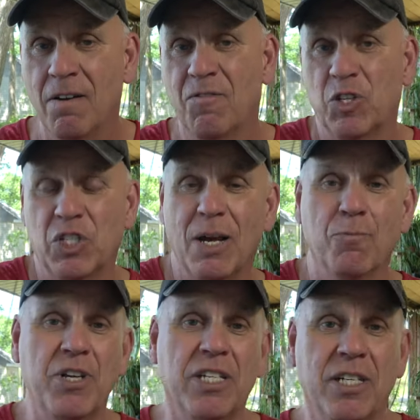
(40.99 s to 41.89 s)
for some
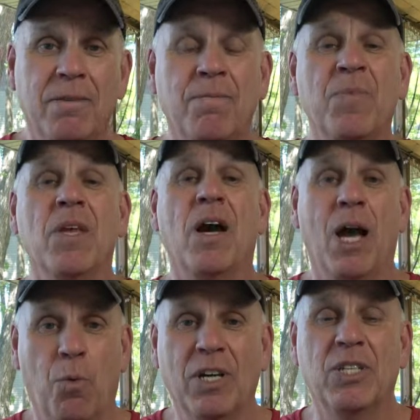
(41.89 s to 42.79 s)
reason
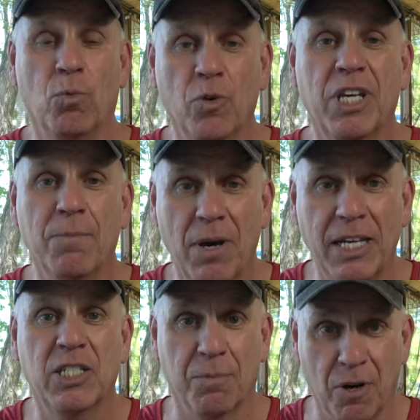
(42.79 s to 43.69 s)
I wasn't working my
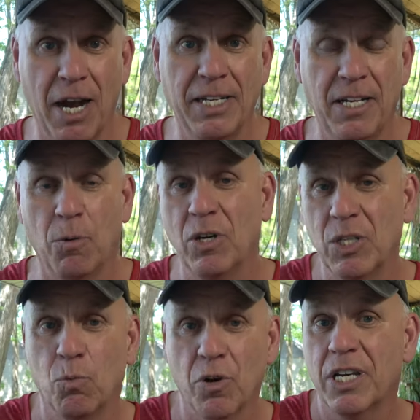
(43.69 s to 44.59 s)
sobriety, I
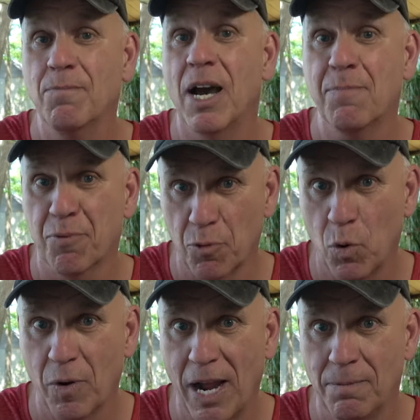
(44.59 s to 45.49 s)
wasn't working my
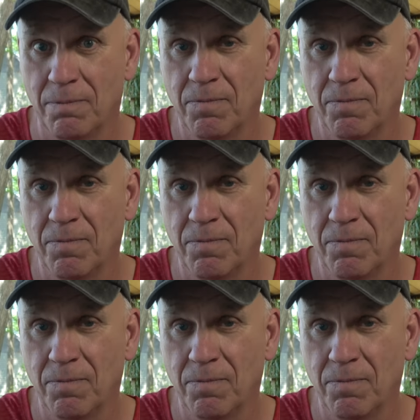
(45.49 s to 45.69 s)
program.